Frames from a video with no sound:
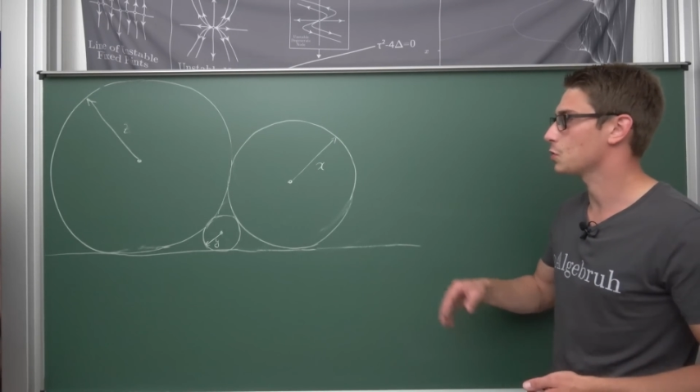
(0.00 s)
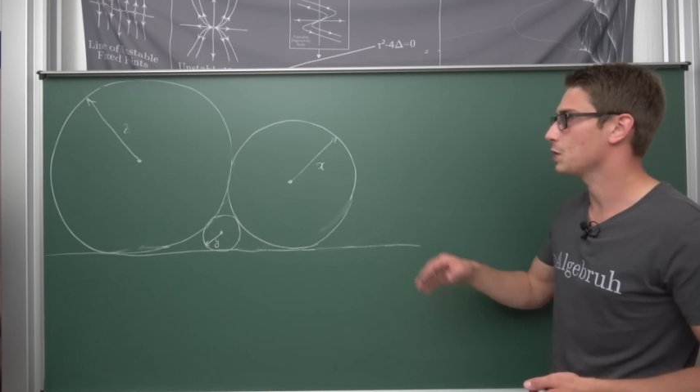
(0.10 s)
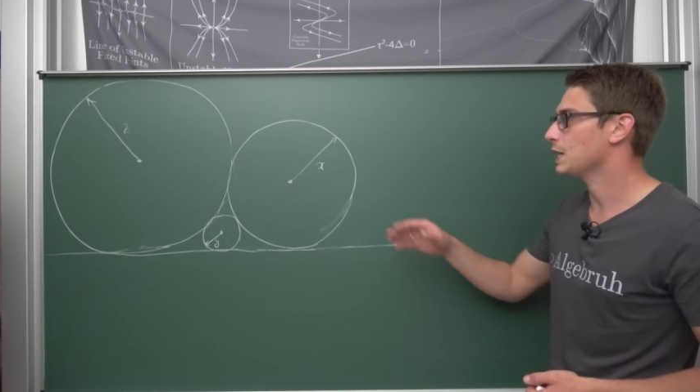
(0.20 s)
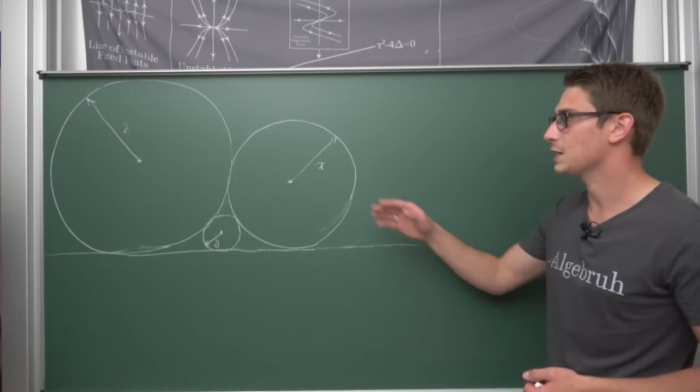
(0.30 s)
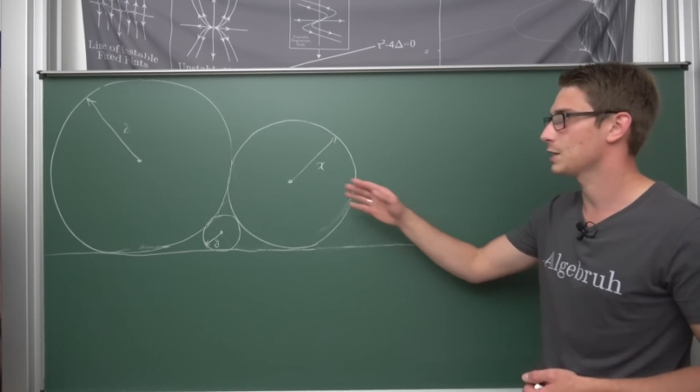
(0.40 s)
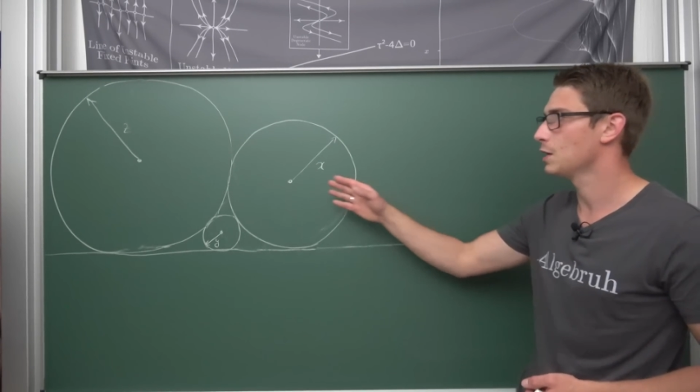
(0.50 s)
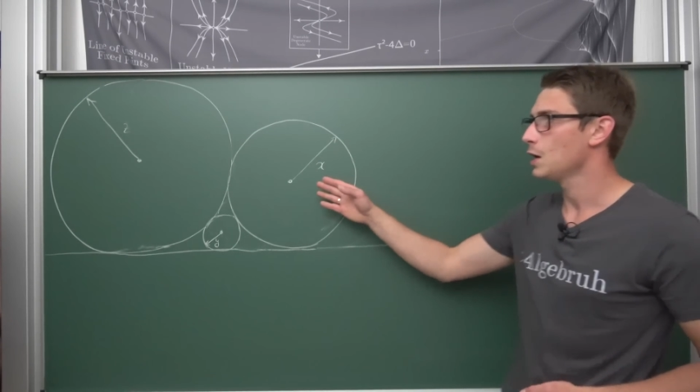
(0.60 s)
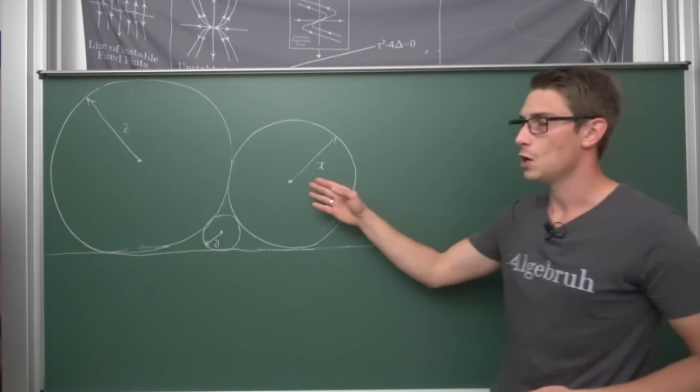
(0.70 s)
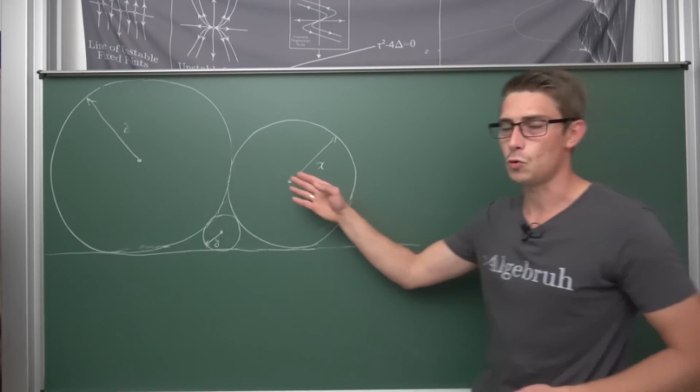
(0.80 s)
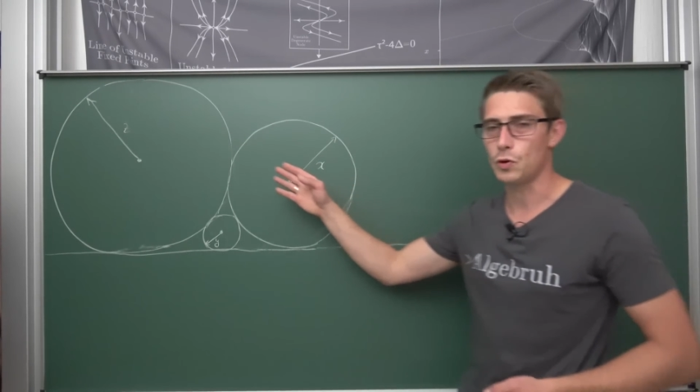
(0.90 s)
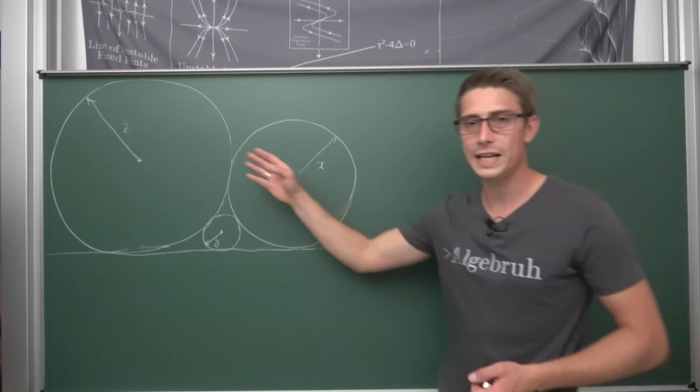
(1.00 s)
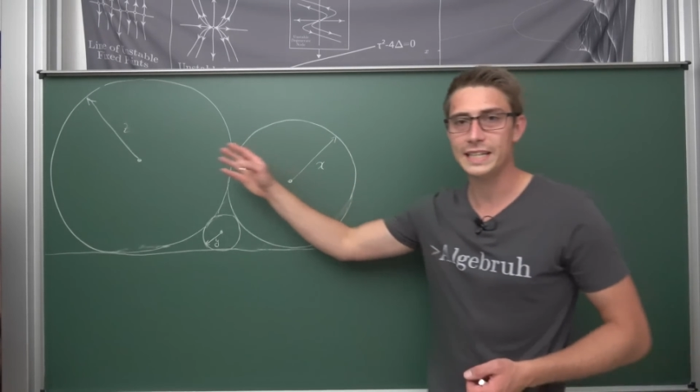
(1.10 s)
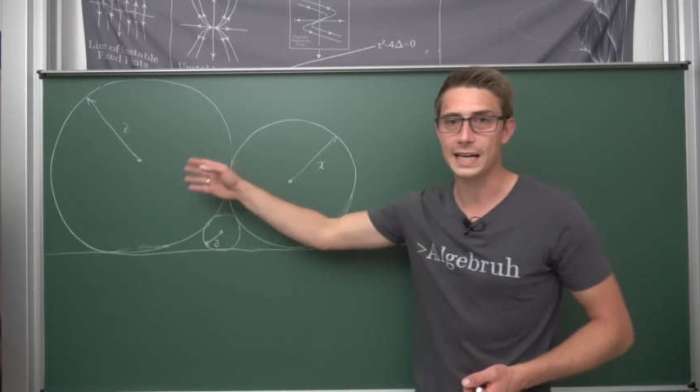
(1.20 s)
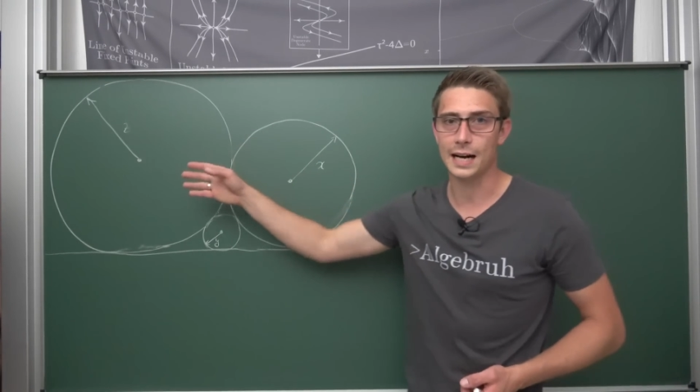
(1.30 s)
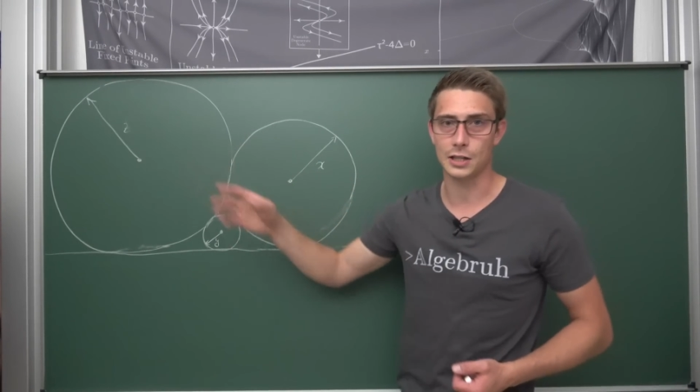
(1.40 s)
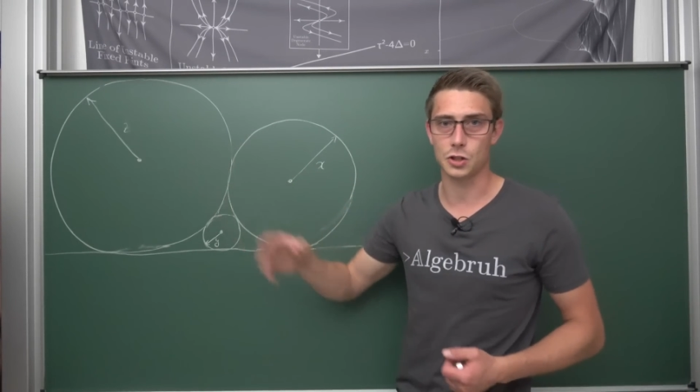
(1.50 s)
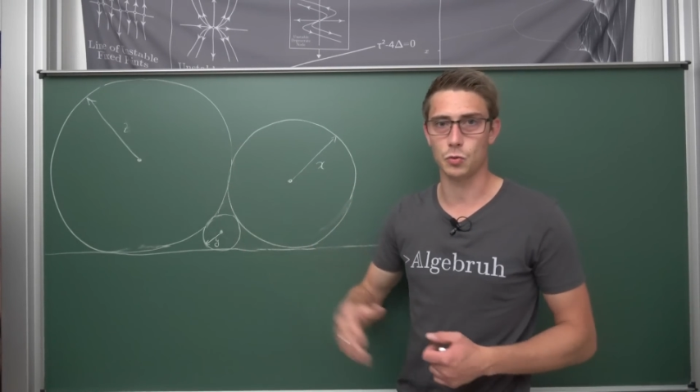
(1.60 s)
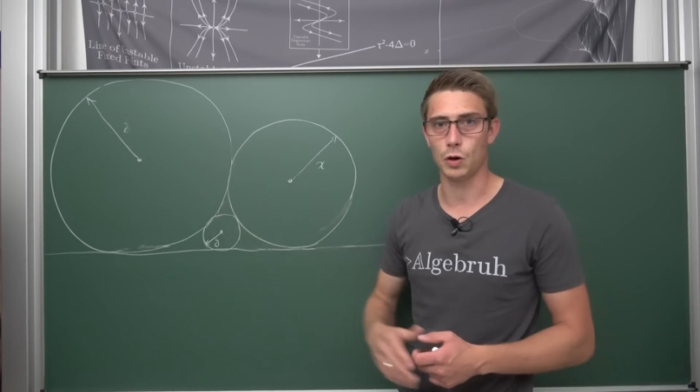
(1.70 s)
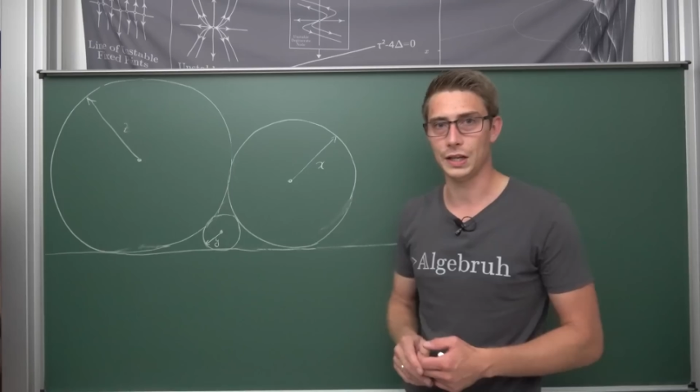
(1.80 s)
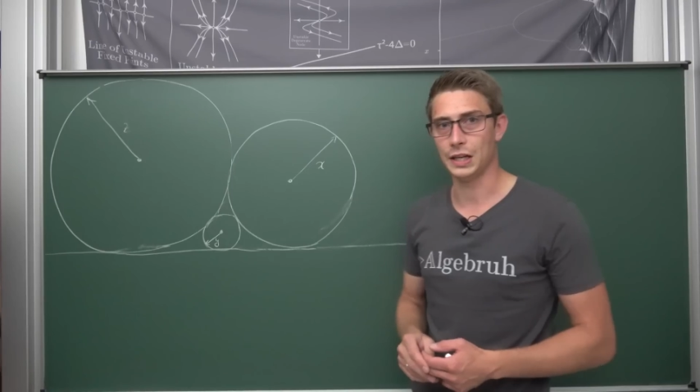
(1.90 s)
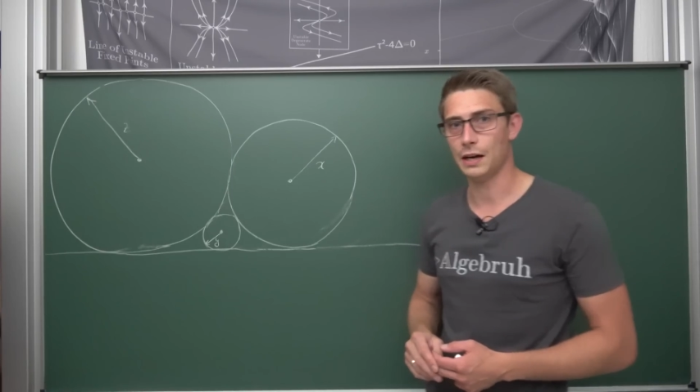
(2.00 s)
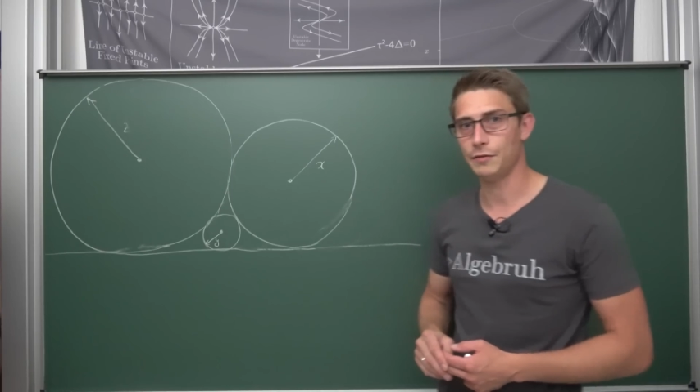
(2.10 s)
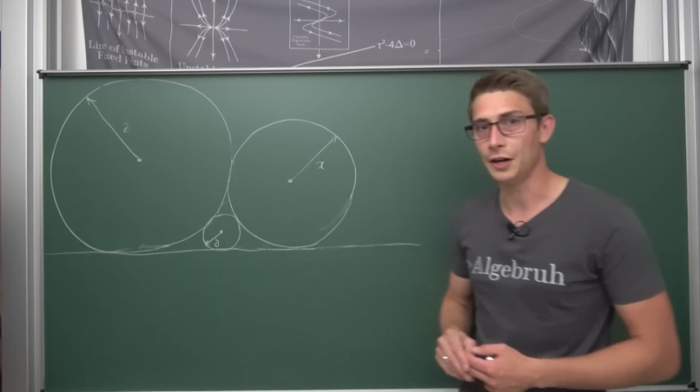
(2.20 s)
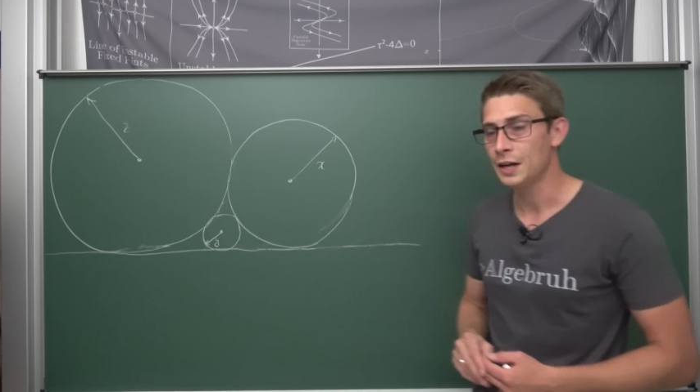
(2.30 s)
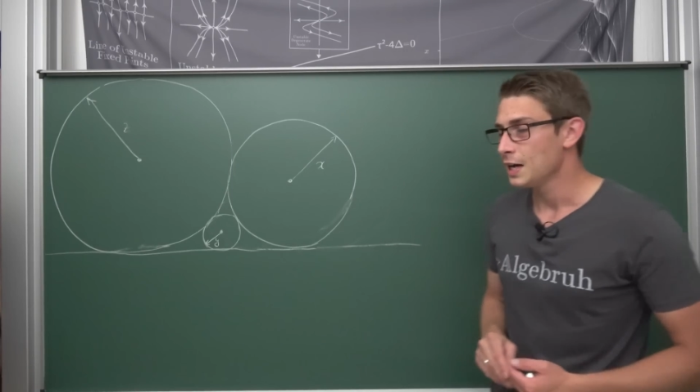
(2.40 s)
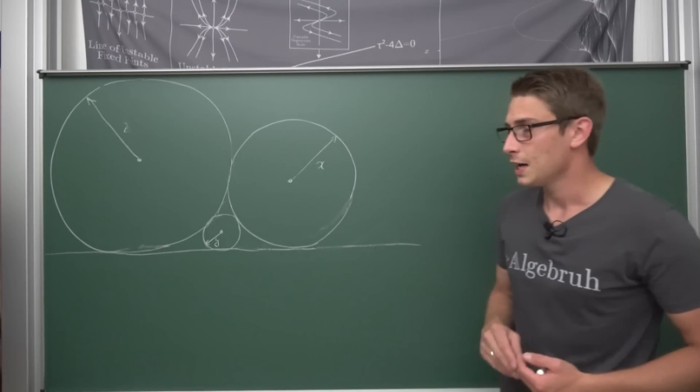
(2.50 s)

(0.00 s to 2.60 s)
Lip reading: connect the radii to one another.